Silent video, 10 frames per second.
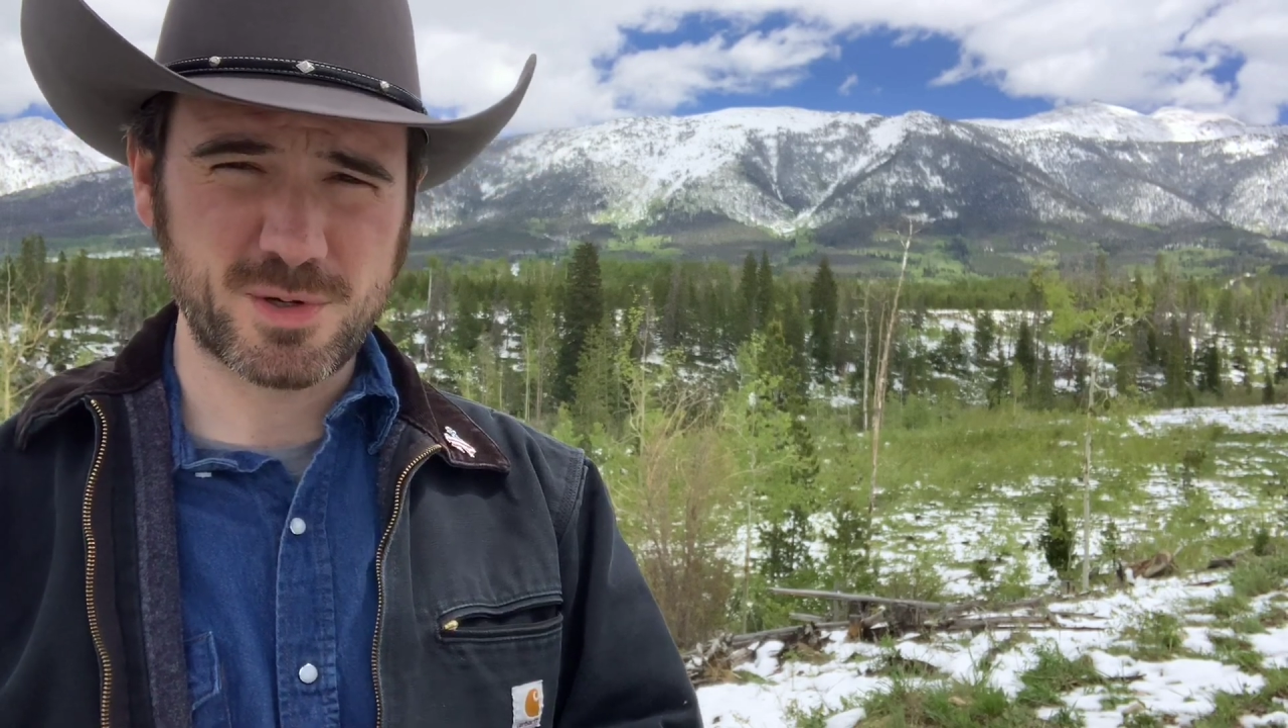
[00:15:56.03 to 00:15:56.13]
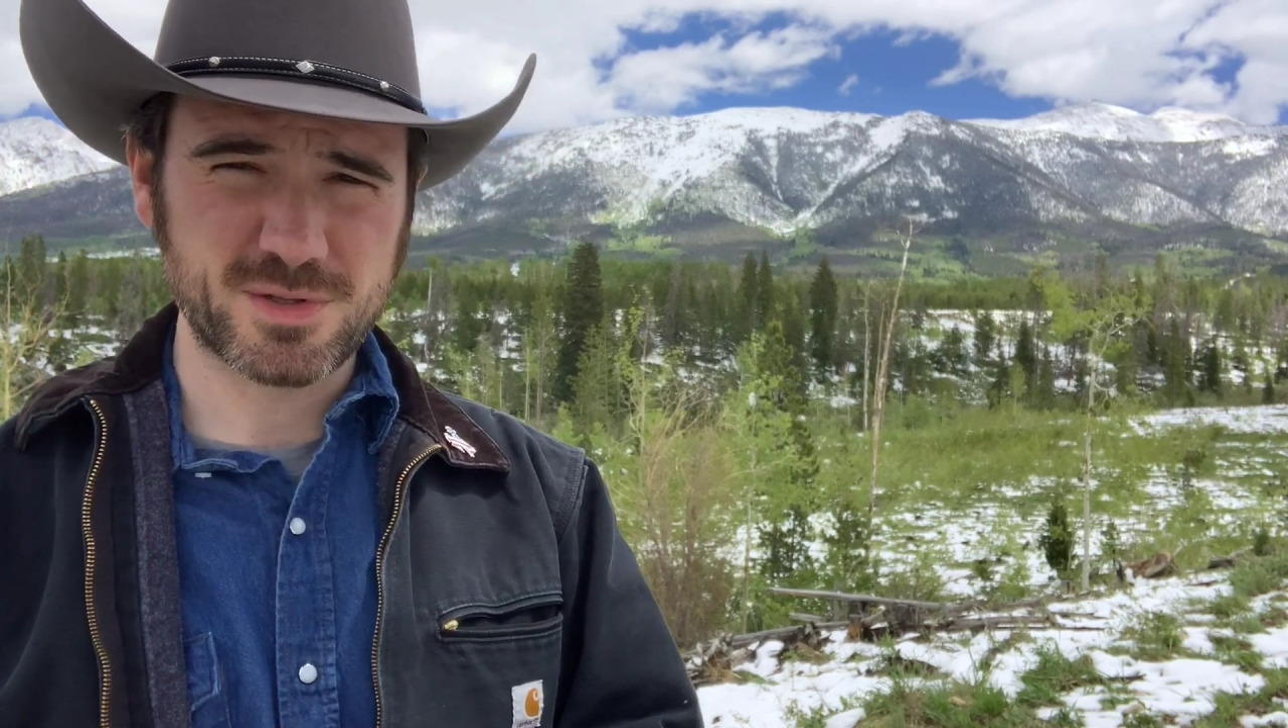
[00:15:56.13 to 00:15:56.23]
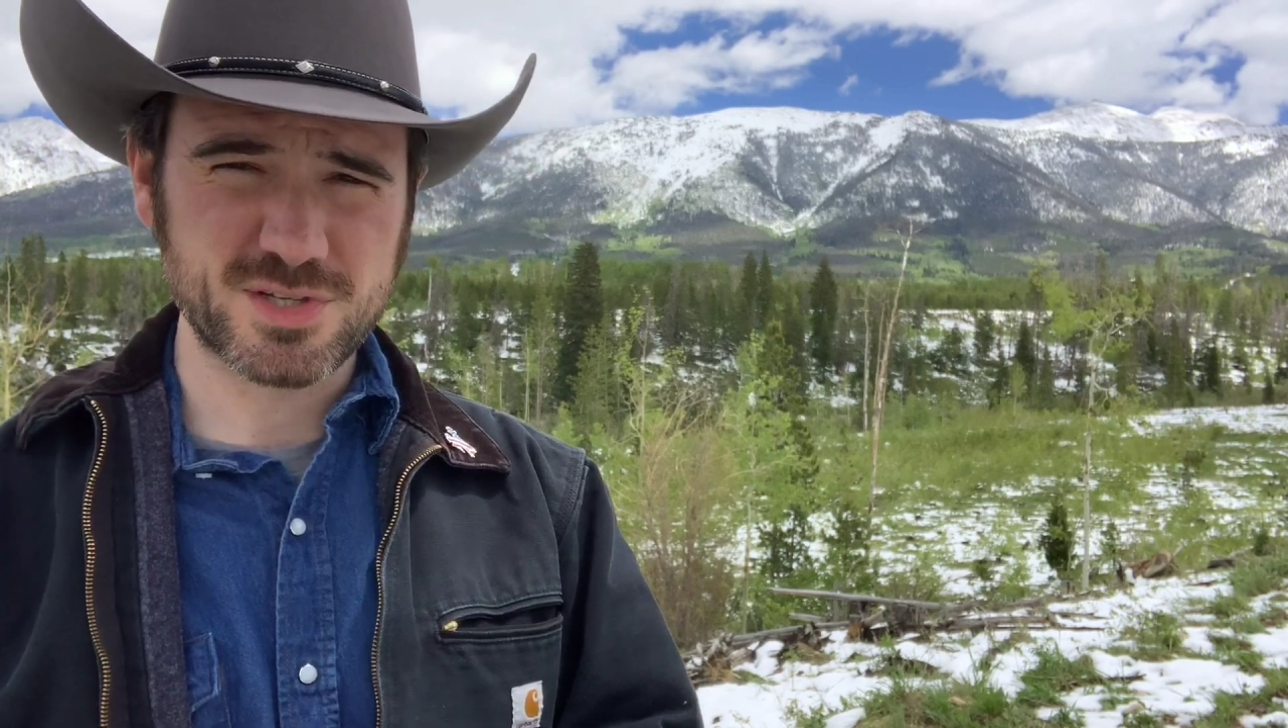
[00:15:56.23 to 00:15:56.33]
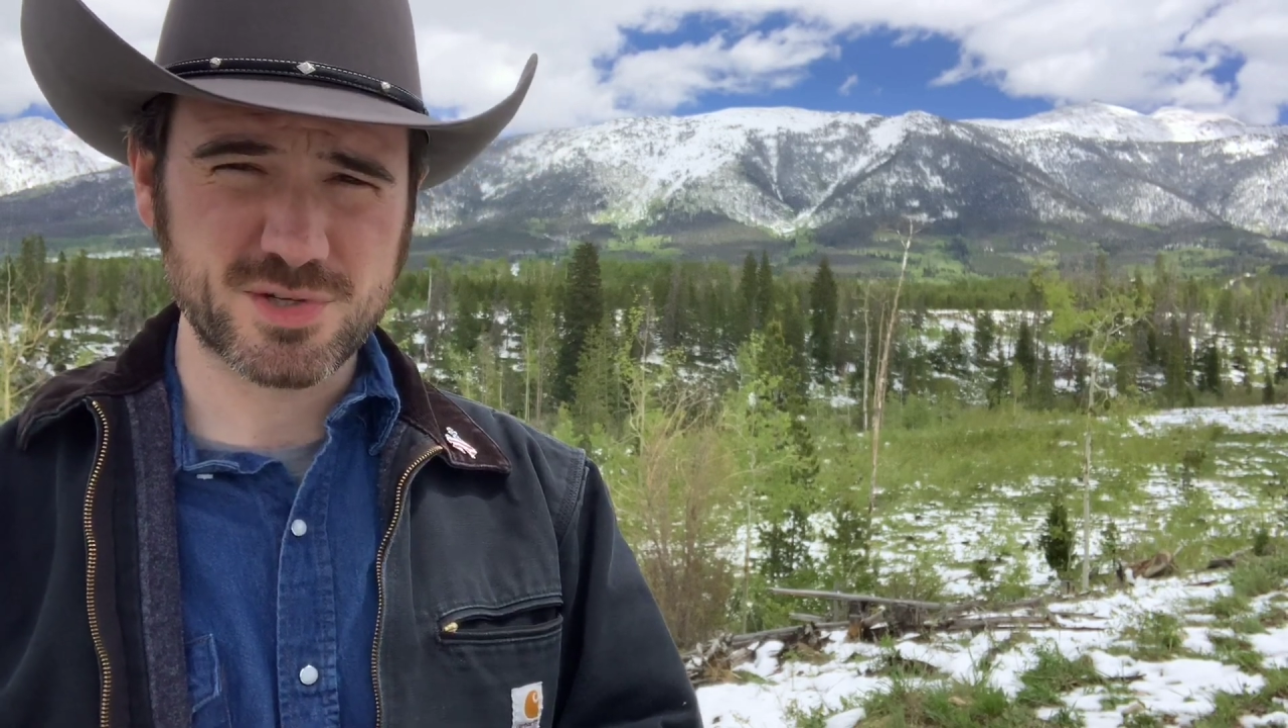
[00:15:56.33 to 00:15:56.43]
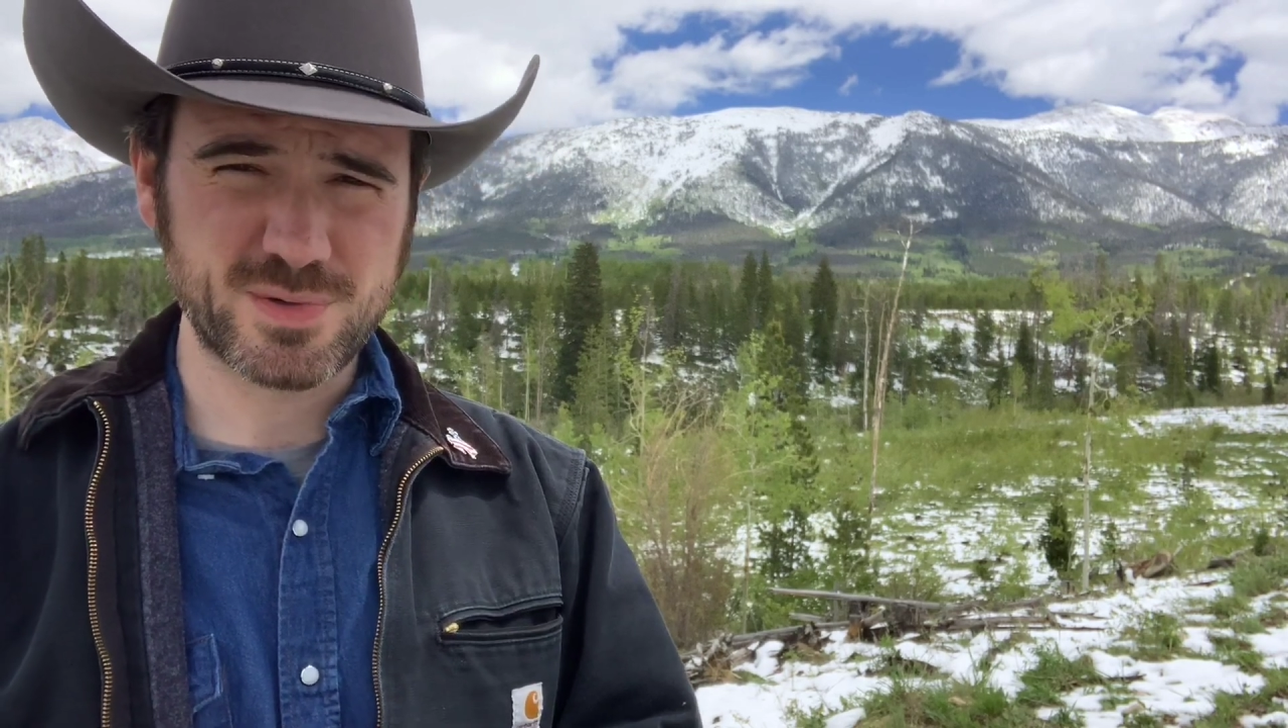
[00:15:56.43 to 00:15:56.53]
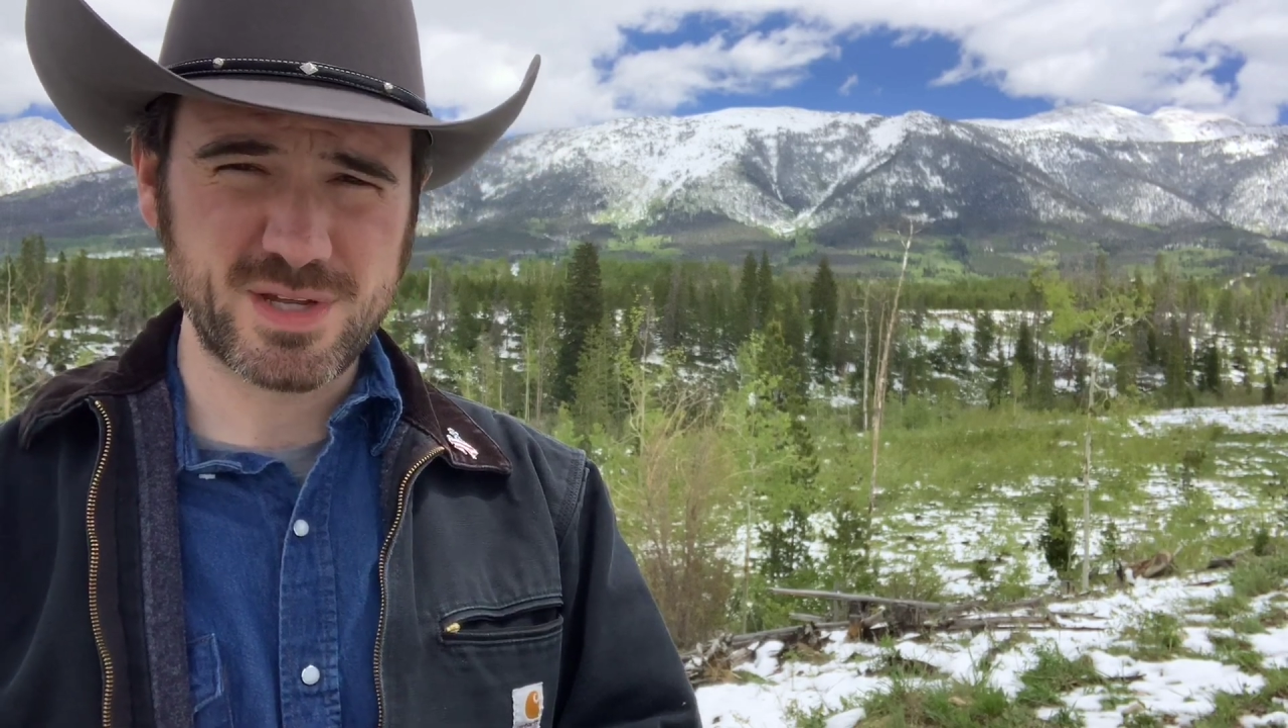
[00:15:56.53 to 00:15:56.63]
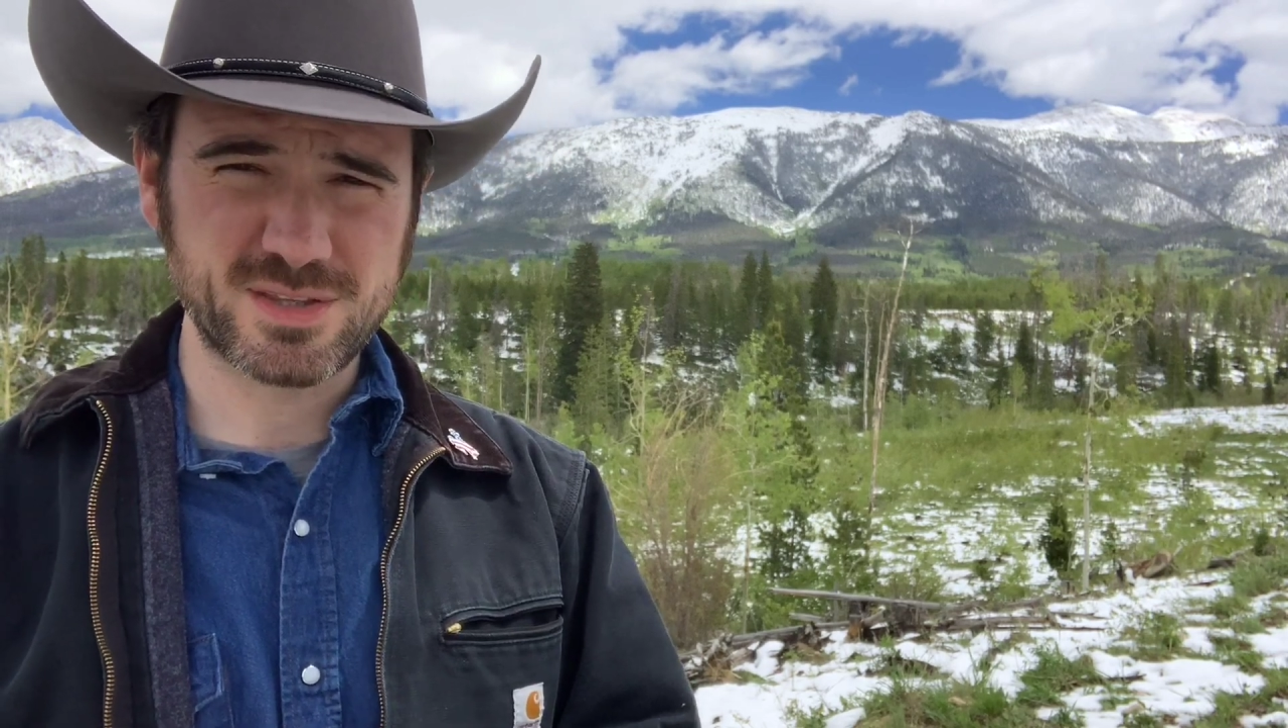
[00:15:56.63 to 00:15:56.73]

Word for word: on the screen.